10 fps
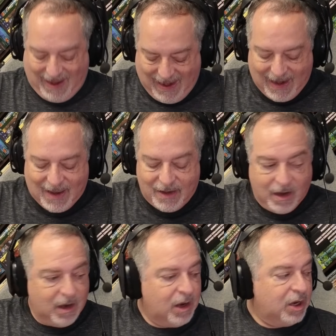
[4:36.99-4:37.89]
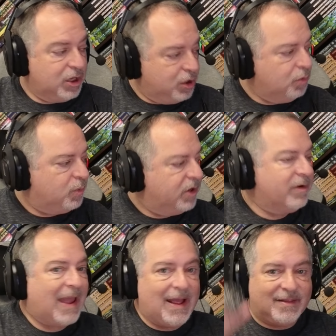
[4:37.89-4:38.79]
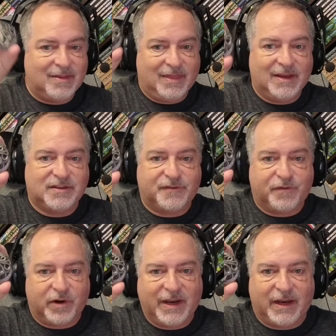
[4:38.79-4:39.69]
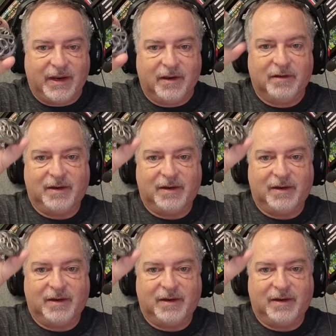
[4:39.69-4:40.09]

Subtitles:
and you will get this free.